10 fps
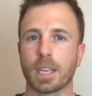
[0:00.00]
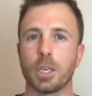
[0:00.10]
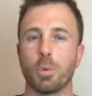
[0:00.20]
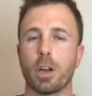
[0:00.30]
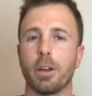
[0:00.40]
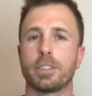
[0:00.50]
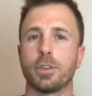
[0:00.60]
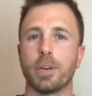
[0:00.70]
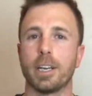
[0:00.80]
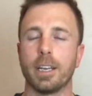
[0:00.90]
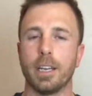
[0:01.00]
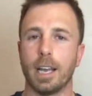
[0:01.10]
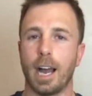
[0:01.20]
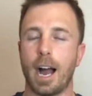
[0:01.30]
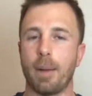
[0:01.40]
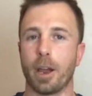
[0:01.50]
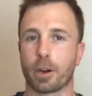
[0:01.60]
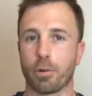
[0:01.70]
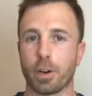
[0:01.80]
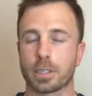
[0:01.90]
You want to do it
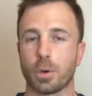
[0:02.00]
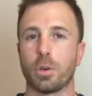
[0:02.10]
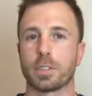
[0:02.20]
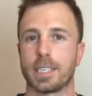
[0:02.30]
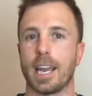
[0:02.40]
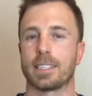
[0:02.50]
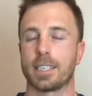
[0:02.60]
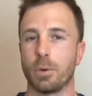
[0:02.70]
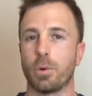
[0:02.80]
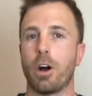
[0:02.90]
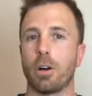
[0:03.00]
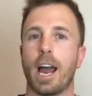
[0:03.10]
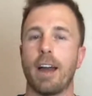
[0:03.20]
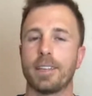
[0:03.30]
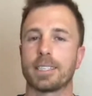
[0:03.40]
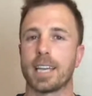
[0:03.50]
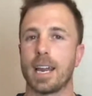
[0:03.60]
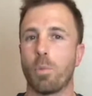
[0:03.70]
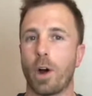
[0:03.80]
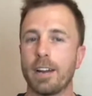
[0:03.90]
across all sets. So you will have the
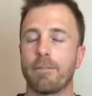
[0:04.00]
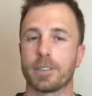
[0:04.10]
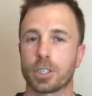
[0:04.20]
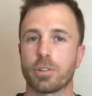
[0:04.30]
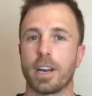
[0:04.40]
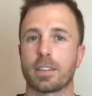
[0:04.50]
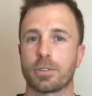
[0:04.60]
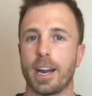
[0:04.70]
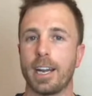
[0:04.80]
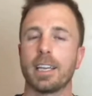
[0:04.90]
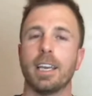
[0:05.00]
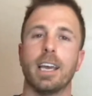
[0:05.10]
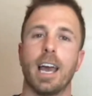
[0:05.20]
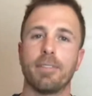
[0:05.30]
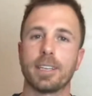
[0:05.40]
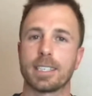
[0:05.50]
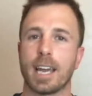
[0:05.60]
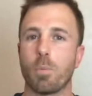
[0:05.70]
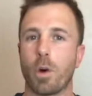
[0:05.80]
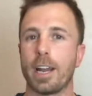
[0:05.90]
same weight for strength training, have the
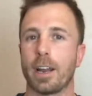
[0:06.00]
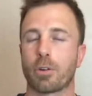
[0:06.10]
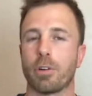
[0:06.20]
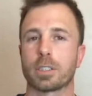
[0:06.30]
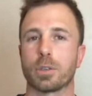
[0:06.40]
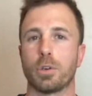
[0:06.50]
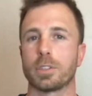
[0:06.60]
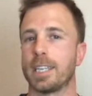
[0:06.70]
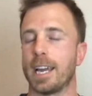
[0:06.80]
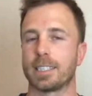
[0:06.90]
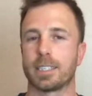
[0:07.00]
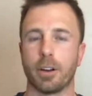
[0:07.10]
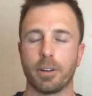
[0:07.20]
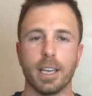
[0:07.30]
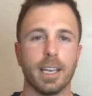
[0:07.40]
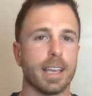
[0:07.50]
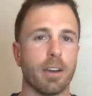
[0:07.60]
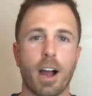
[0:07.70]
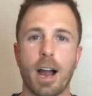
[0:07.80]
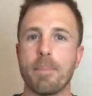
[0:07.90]
same weight across all sets. So
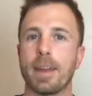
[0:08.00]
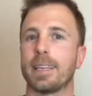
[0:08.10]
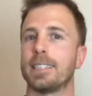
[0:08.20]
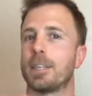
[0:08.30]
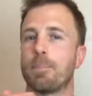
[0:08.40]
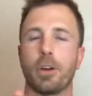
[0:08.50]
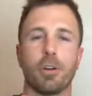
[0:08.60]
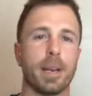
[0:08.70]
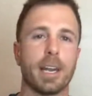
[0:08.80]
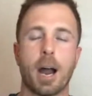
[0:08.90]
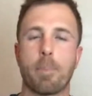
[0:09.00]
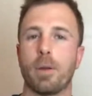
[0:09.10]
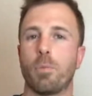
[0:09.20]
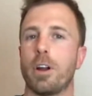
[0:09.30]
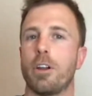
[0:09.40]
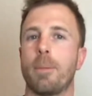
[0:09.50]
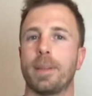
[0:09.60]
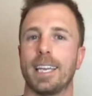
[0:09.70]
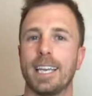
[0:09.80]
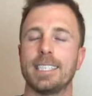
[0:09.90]
there are methods to pyramid up and whatnot,
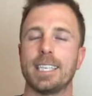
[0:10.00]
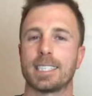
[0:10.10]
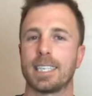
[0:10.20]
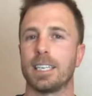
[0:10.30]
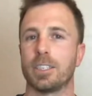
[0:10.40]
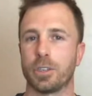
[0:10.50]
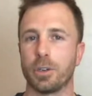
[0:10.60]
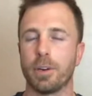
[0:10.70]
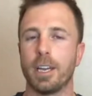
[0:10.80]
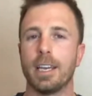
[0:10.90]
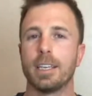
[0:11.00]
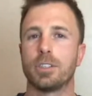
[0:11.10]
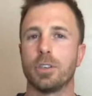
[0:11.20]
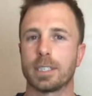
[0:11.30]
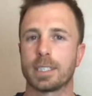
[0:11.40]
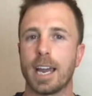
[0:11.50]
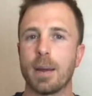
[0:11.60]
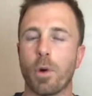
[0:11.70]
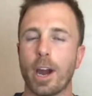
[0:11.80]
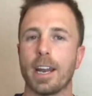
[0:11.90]
but the easiest thing to do is do the
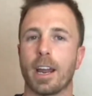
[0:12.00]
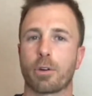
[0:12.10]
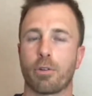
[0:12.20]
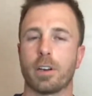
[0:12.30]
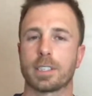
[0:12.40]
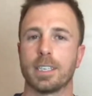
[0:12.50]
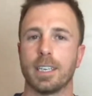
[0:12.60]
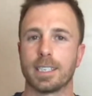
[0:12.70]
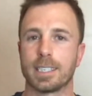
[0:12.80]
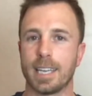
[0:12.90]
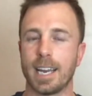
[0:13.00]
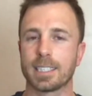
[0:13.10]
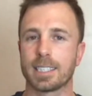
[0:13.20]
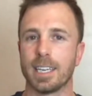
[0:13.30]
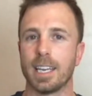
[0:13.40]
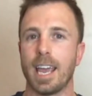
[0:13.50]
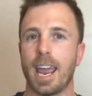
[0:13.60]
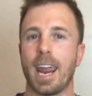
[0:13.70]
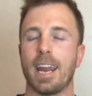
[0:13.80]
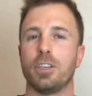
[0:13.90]
same weight across sets,
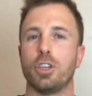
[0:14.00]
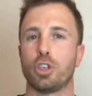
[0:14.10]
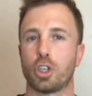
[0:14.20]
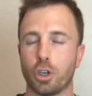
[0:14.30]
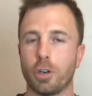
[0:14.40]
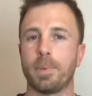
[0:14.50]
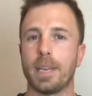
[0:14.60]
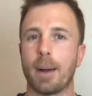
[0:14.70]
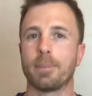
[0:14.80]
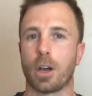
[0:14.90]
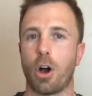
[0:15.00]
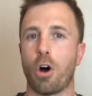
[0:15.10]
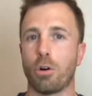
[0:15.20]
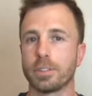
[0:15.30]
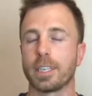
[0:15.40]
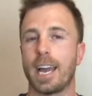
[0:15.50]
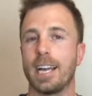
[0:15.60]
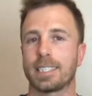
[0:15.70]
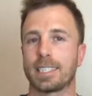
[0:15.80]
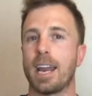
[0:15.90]
and you should be able to hold
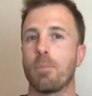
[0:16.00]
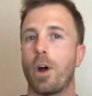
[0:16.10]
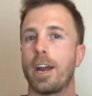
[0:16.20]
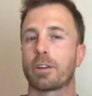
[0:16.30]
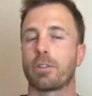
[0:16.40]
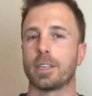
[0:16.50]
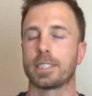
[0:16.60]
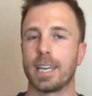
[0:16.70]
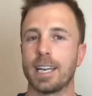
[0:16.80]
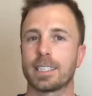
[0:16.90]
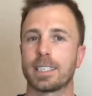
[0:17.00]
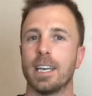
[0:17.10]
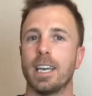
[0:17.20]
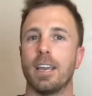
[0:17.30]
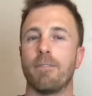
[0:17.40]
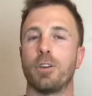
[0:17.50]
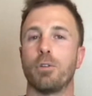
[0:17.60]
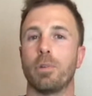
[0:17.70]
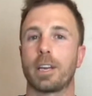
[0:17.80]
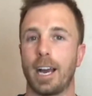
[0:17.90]
that same weight across sets. If
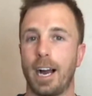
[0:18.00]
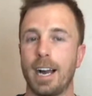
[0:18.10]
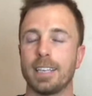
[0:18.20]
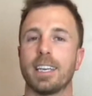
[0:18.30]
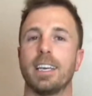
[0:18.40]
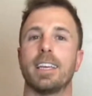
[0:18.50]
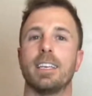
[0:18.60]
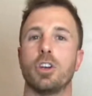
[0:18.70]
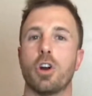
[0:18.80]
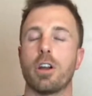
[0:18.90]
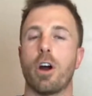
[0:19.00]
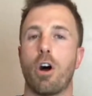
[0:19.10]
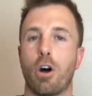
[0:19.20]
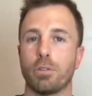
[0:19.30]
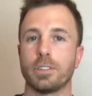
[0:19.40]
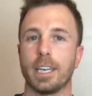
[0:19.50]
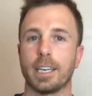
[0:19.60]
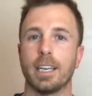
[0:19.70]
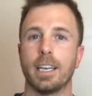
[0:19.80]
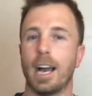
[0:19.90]
you can't, then you're not
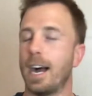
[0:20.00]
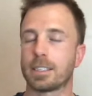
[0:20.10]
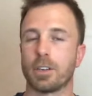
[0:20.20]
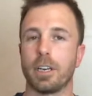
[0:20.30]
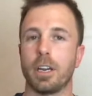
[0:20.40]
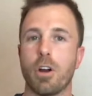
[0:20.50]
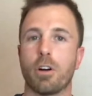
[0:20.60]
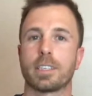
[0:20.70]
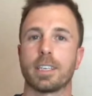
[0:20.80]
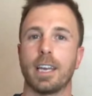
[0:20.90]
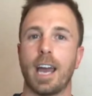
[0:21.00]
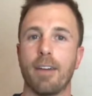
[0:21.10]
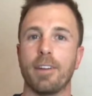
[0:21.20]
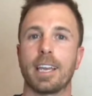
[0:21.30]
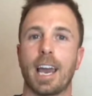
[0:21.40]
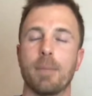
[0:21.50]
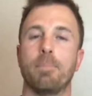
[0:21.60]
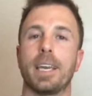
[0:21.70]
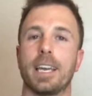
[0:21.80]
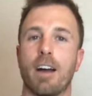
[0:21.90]
you're not having a
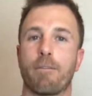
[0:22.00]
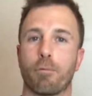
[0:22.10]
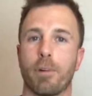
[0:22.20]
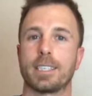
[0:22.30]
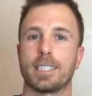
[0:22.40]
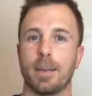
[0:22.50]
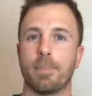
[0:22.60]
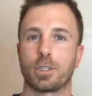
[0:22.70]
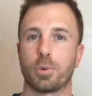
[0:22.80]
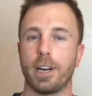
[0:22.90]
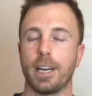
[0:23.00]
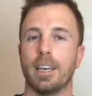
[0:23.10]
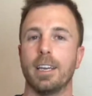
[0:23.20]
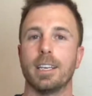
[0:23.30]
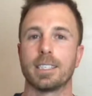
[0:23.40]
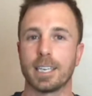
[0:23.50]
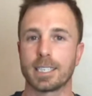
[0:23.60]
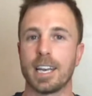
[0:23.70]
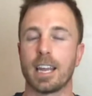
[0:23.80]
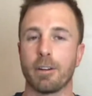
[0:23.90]
big enough rest in between. So that's
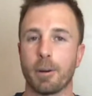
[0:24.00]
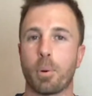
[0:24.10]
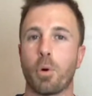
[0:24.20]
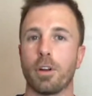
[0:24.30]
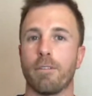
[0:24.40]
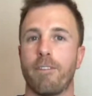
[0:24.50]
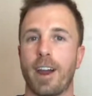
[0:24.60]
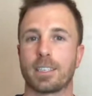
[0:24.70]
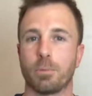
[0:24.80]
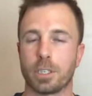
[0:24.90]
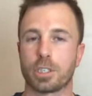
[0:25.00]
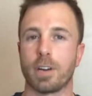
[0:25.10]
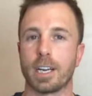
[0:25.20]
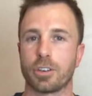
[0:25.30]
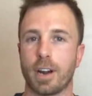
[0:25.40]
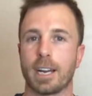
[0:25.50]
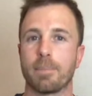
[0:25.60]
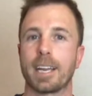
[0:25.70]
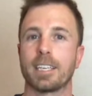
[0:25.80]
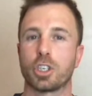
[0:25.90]
another important factor with strength training,
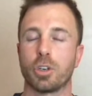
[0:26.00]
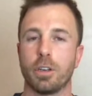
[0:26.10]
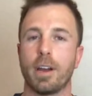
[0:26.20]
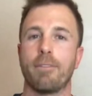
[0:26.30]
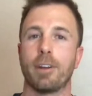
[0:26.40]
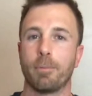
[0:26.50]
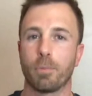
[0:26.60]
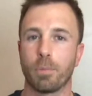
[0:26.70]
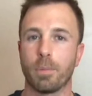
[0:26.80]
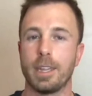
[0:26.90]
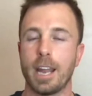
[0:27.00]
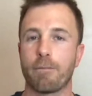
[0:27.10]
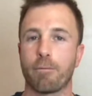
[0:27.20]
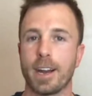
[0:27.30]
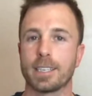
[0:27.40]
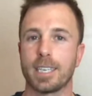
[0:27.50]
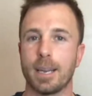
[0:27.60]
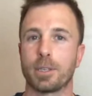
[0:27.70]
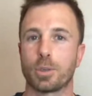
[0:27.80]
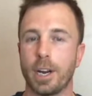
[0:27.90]
making sure you have enough rest
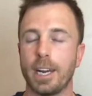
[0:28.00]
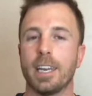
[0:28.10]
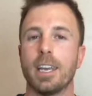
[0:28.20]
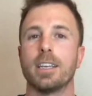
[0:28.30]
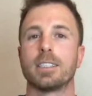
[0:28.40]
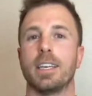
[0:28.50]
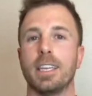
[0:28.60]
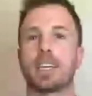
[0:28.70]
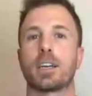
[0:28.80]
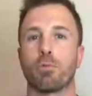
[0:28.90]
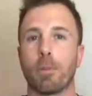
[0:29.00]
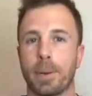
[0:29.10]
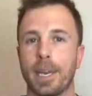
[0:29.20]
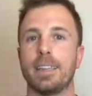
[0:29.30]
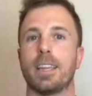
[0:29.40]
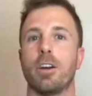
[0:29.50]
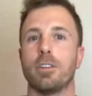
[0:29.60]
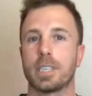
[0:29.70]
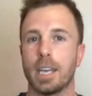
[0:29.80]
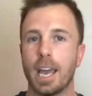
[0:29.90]
in between so that you can repeat
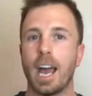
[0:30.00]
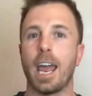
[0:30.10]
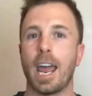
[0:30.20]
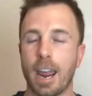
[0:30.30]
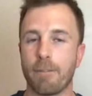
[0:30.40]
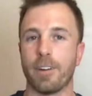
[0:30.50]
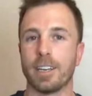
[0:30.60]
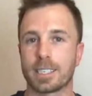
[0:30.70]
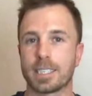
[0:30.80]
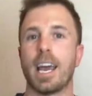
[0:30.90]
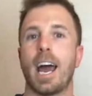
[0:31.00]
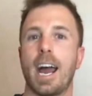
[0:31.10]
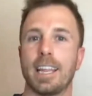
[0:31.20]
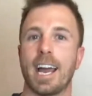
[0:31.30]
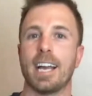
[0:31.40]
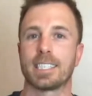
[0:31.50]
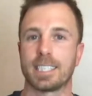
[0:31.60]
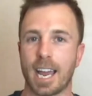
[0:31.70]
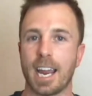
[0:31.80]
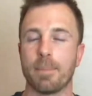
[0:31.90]
those efforts at that
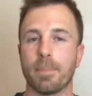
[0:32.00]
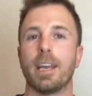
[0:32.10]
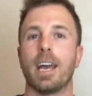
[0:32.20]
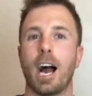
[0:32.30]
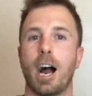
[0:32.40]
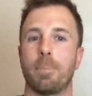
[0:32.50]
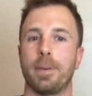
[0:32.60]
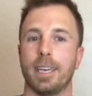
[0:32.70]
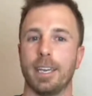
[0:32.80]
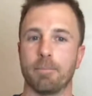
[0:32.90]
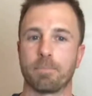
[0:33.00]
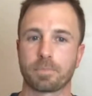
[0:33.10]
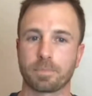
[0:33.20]
same RPE.